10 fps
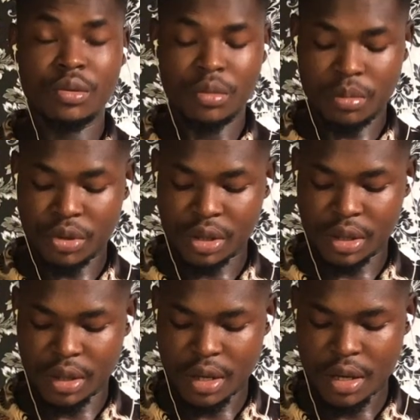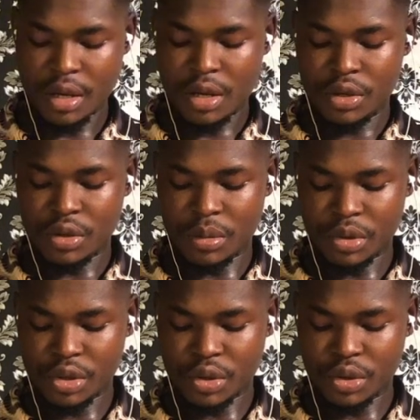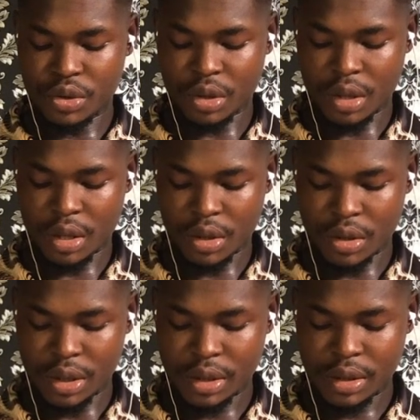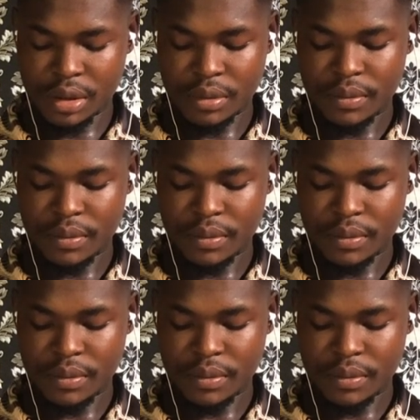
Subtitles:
button here. So I'm just going to click on it